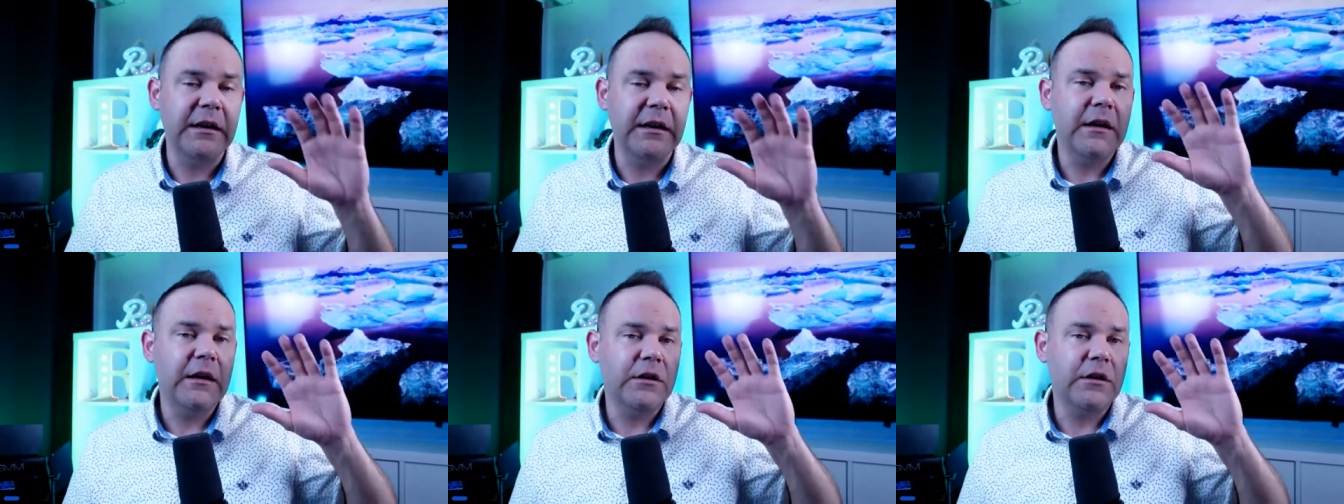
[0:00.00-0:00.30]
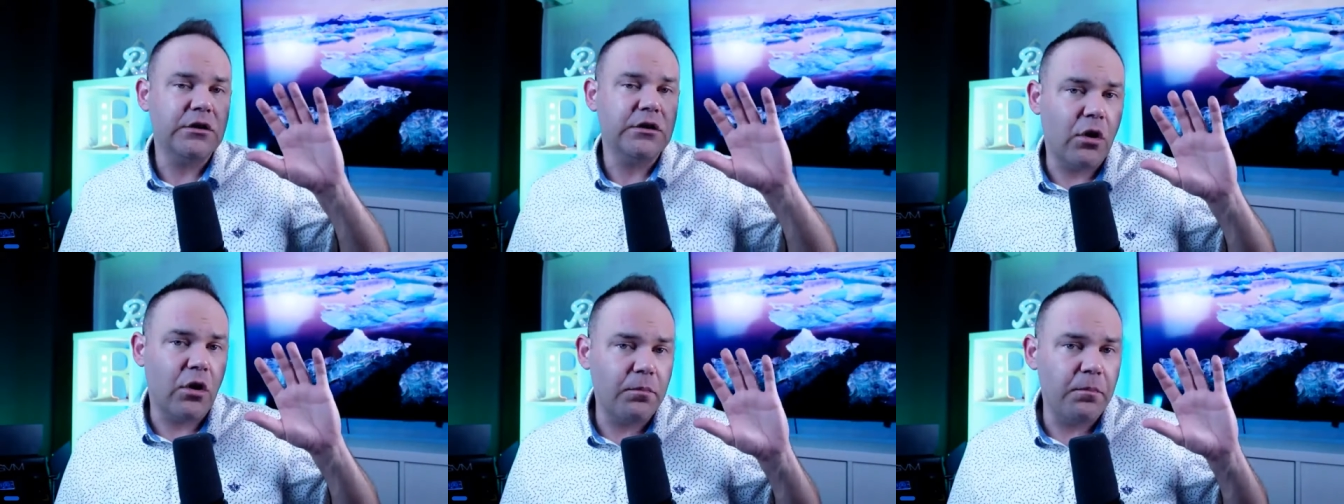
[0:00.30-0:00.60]

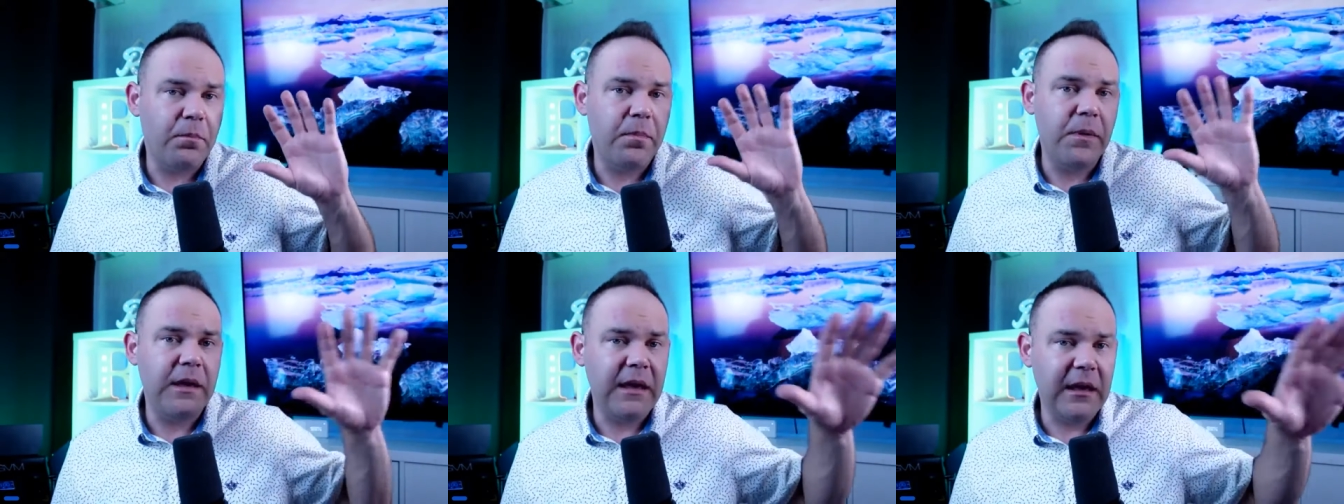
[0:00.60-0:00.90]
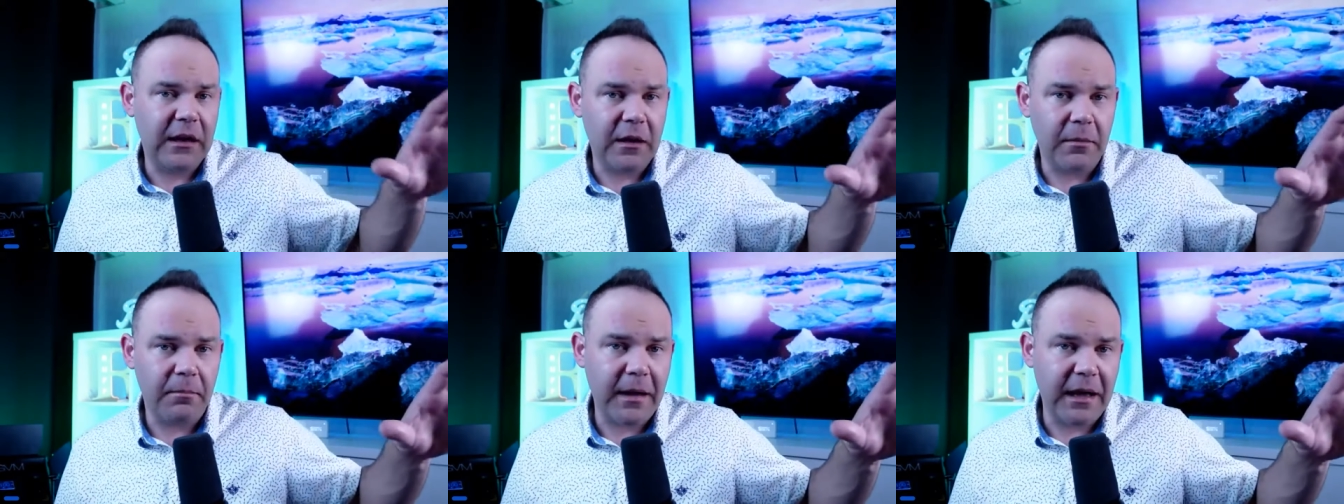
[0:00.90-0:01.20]
Don't be in a
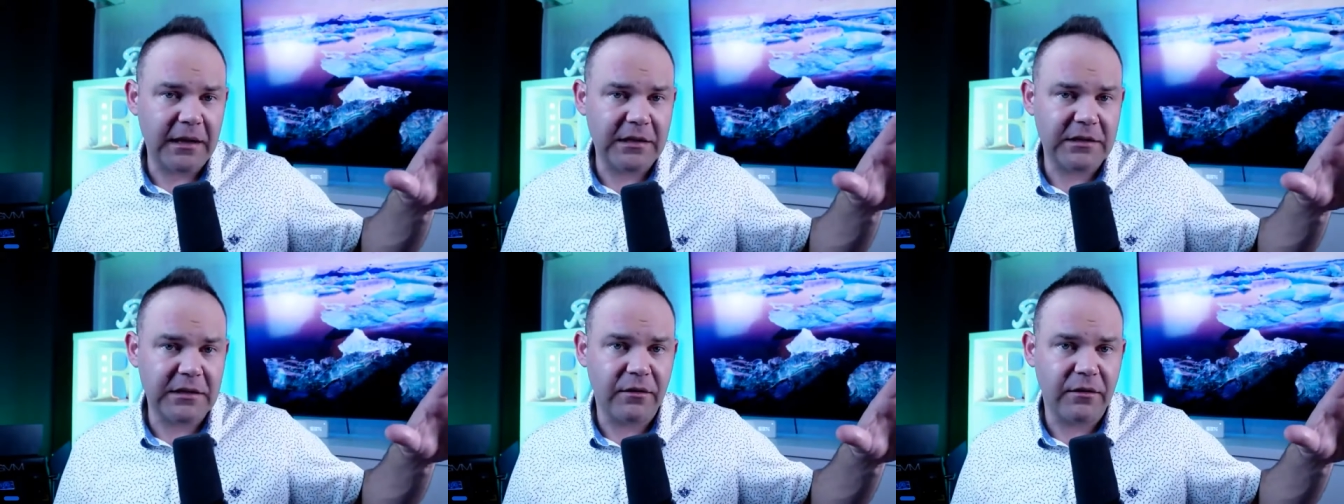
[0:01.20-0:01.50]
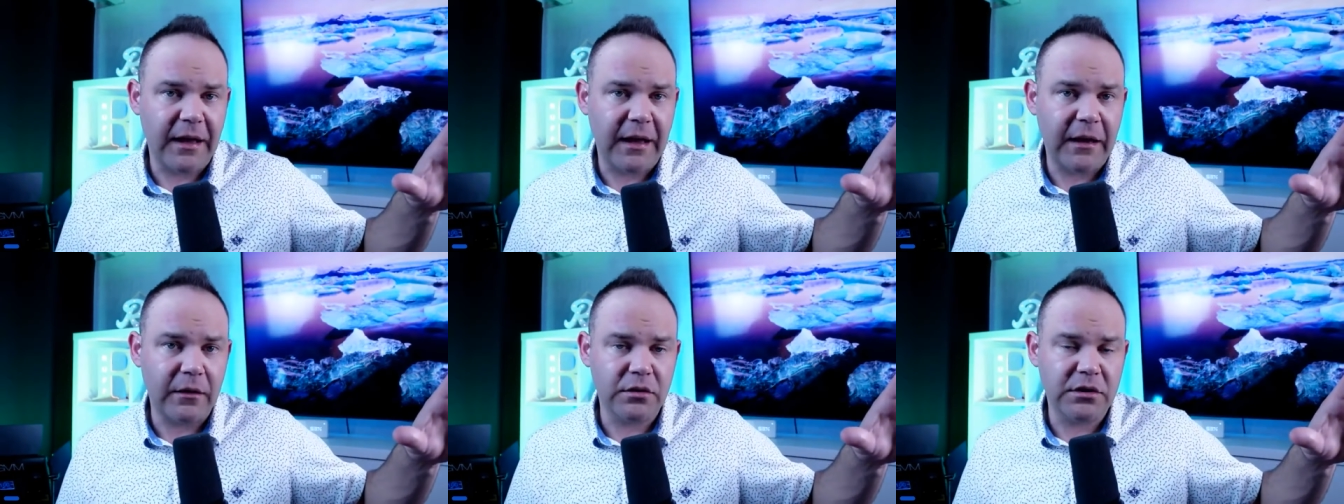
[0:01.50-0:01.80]
massive
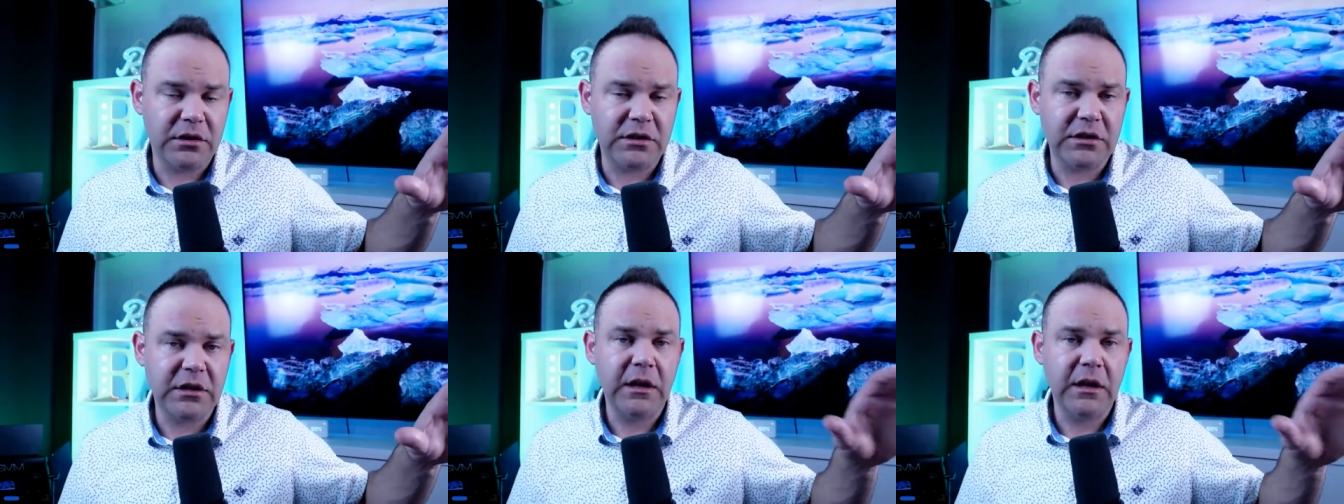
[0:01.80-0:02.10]
house.